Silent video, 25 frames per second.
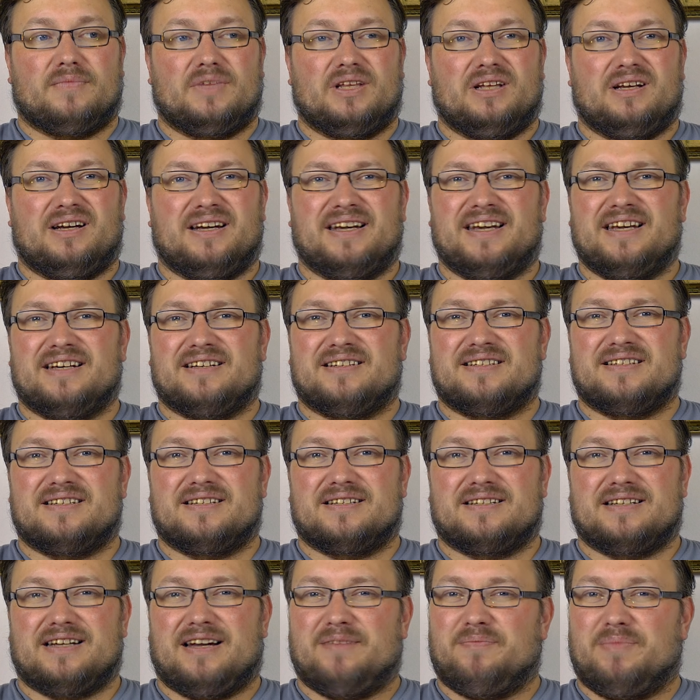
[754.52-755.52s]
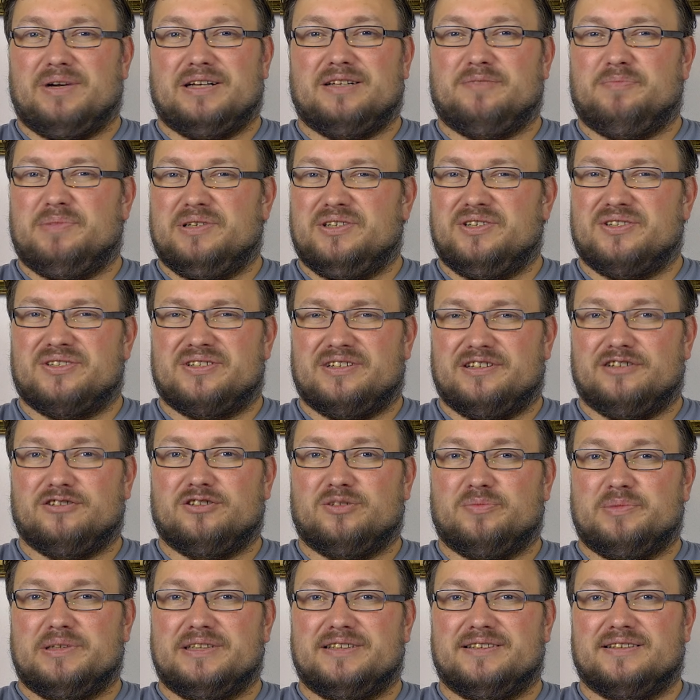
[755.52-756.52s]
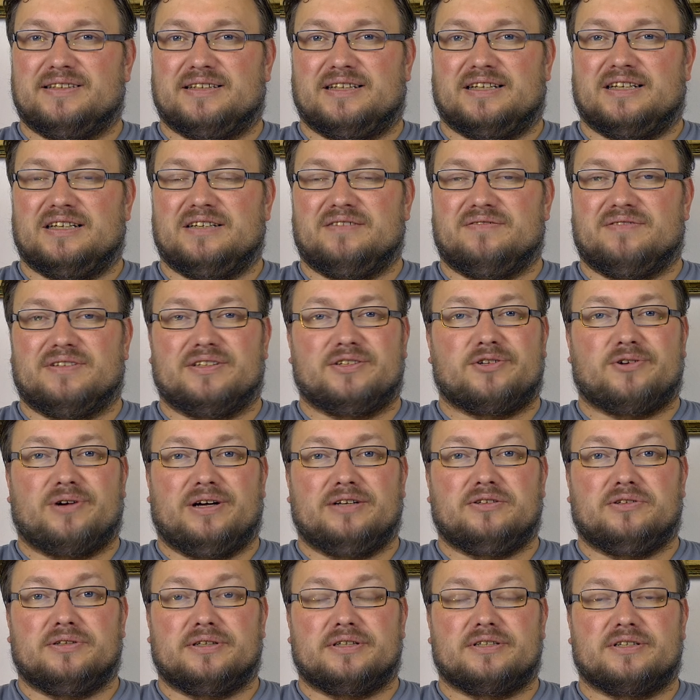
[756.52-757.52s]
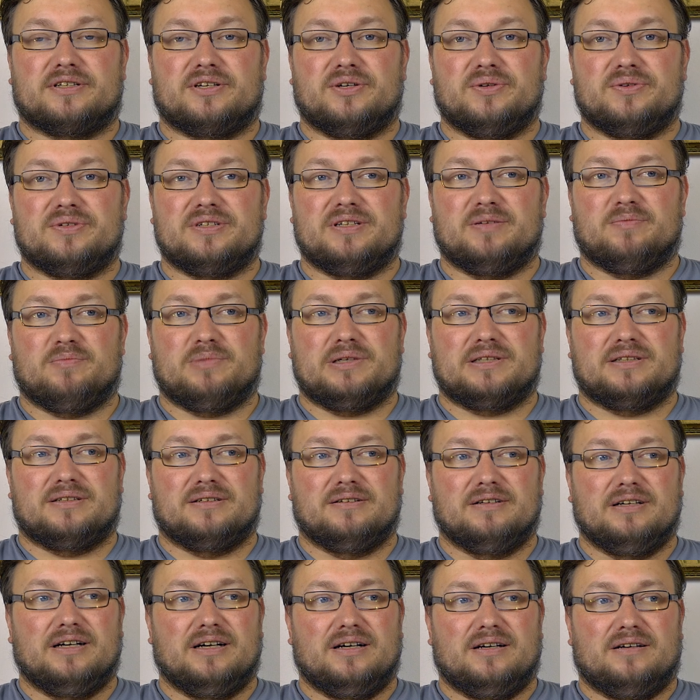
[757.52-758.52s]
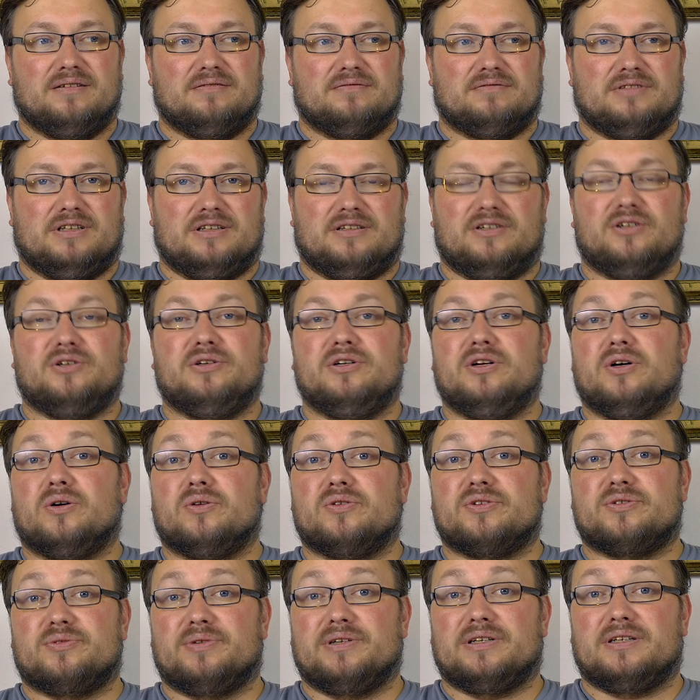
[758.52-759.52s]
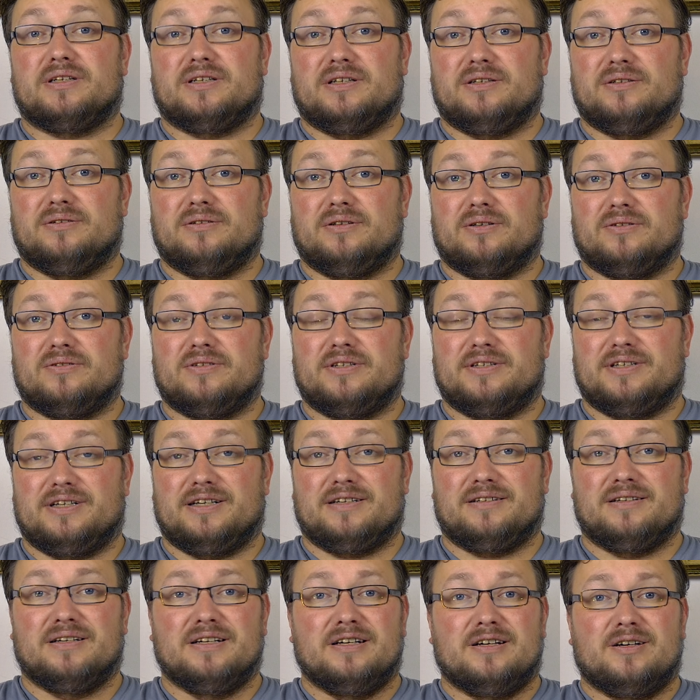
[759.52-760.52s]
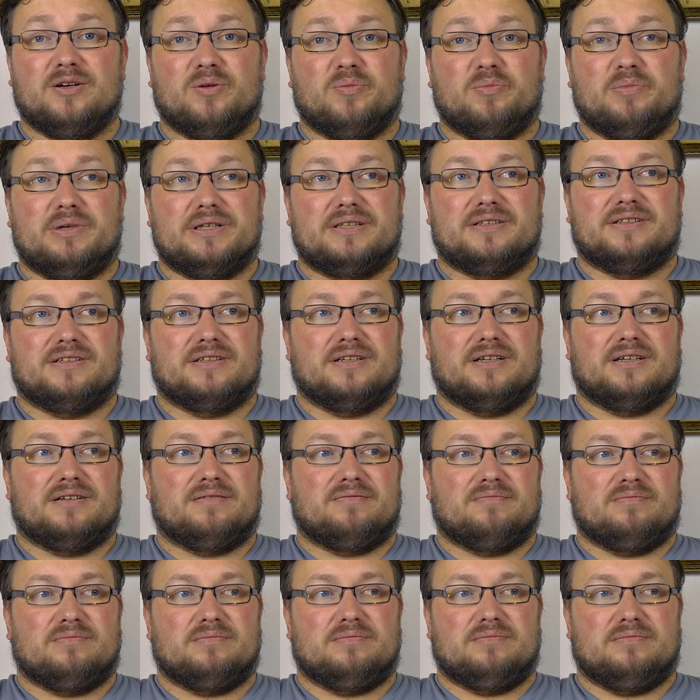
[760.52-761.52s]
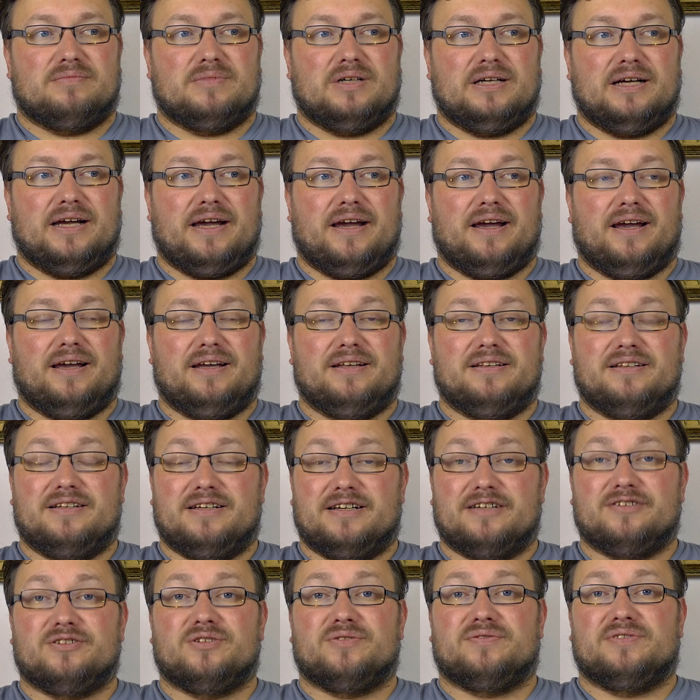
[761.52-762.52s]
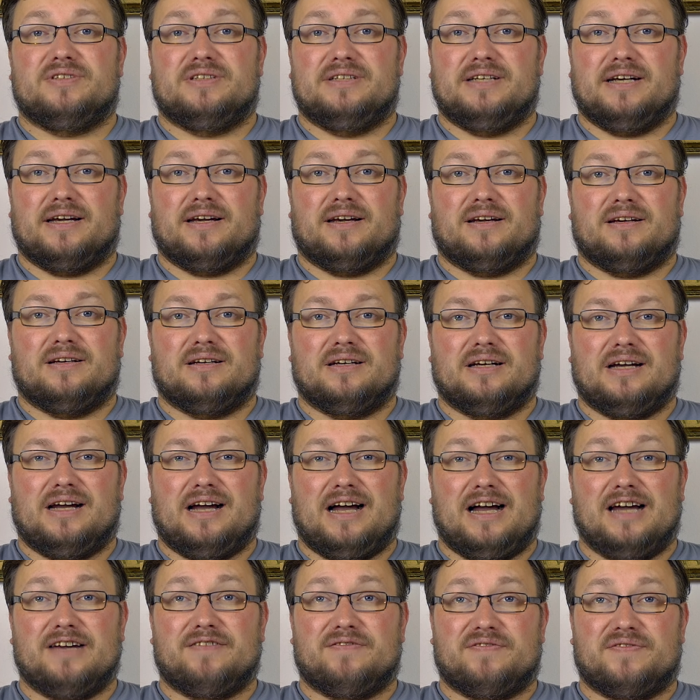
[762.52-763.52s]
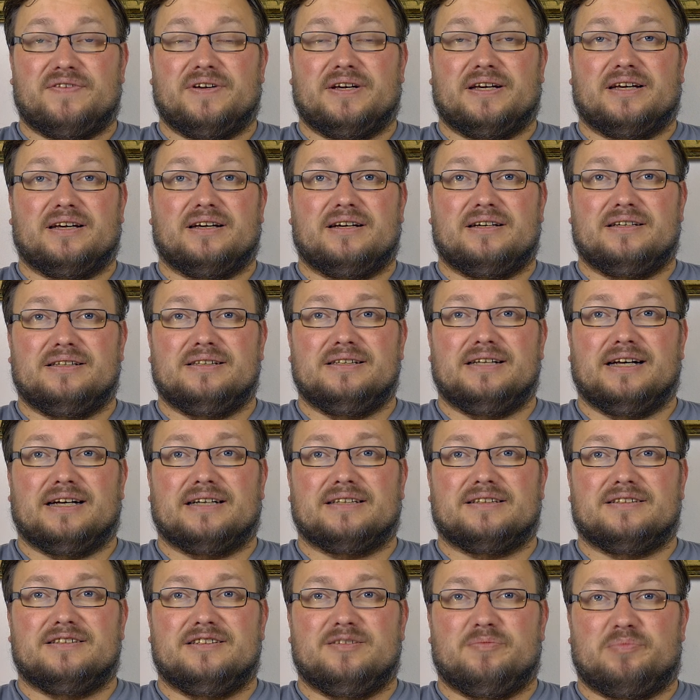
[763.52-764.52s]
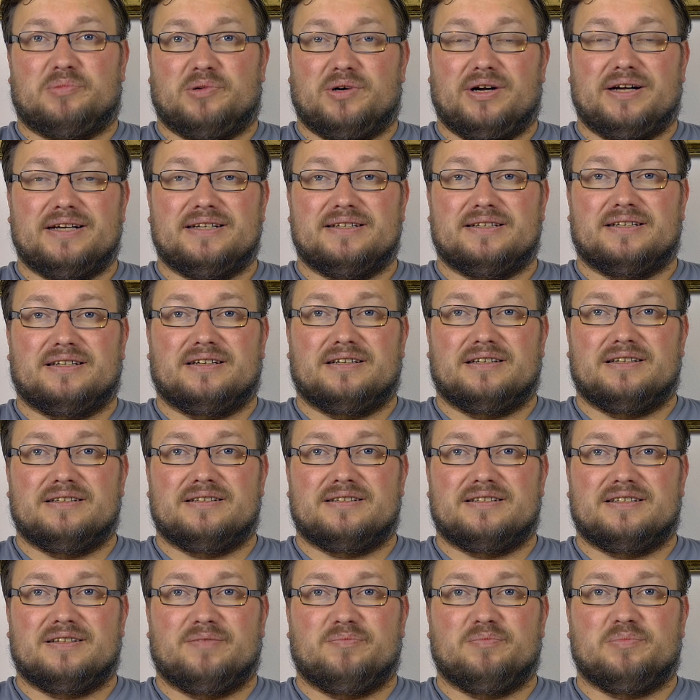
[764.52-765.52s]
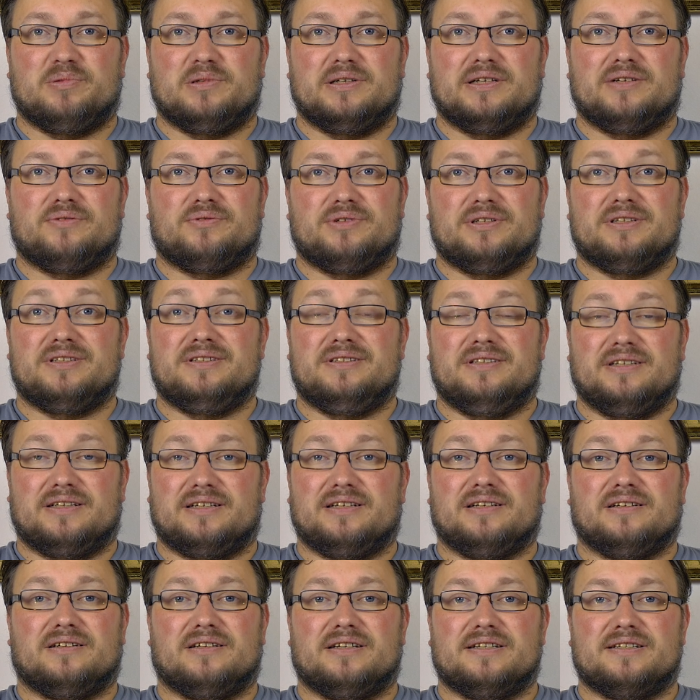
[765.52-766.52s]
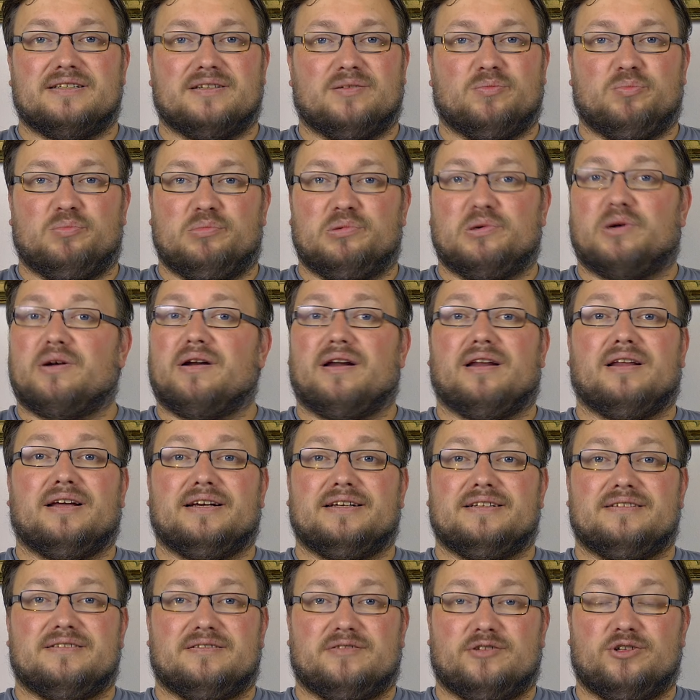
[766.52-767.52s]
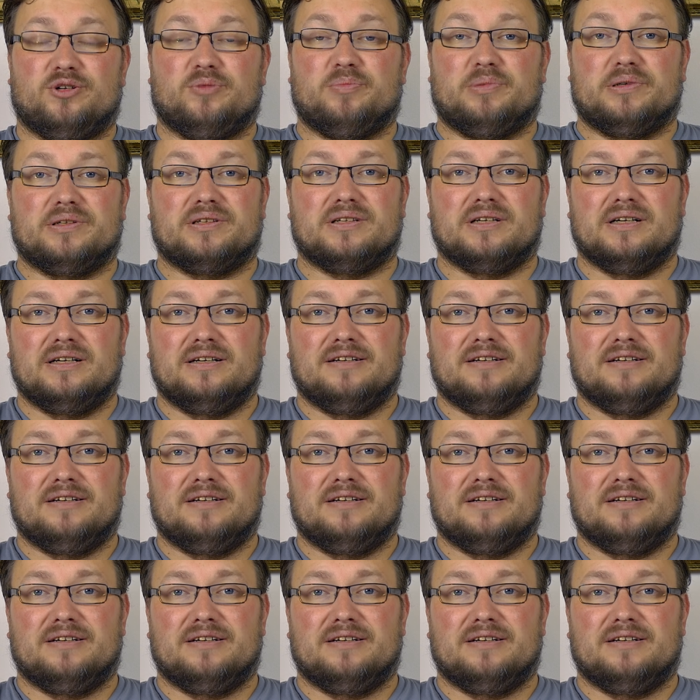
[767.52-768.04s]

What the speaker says: I guess I might be just a little bit naive and try to excuse them. But well, who knows, really? Who knows? Yeah. But in the end of the day, I think that the pricing is simply ridiculous and borderline stupid.